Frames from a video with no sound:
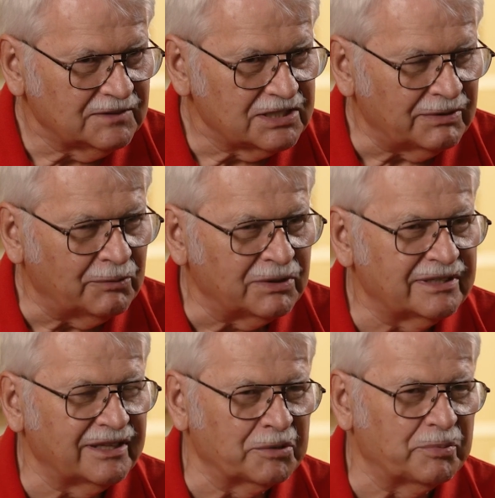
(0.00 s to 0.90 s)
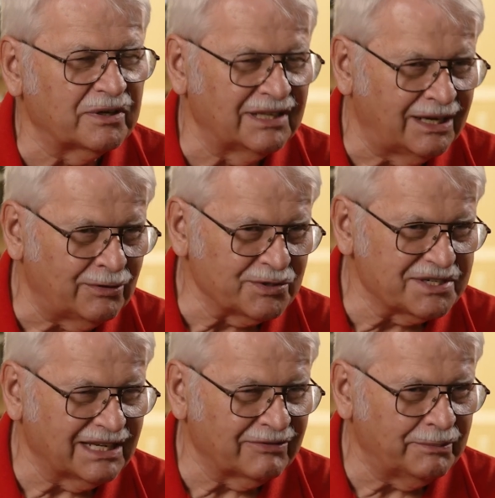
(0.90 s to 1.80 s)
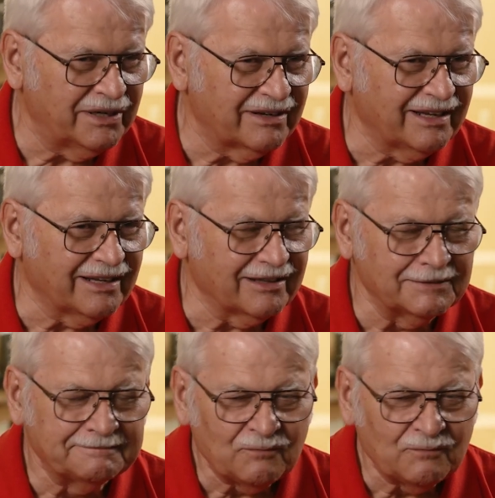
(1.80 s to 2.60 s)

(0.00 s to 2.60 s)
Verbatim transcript: So we went to the airport lounge to have a beer together.